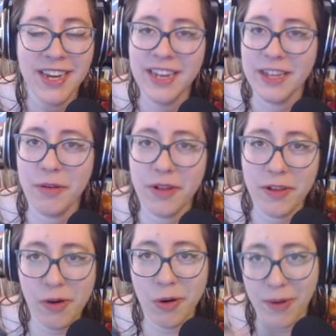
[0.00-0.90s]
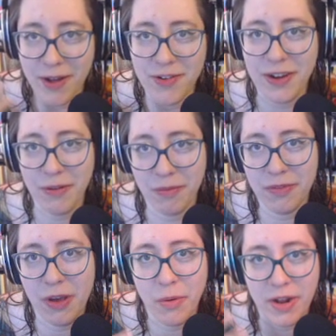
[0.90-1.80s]
You go around and you
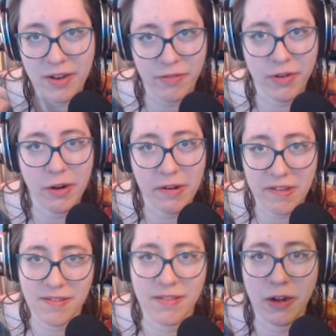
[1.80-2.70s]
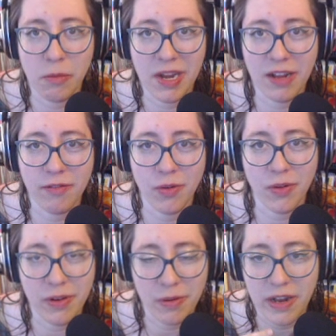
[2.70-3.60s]
go to different areas that are meaningful,
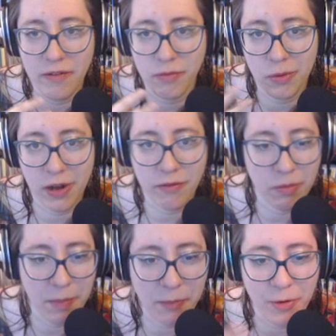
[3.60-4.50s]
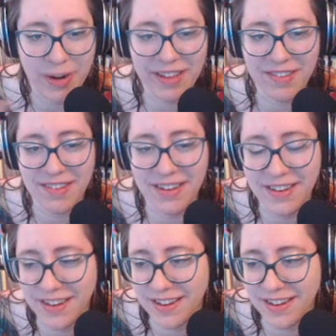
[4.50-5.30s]
and you kind of recover memories, and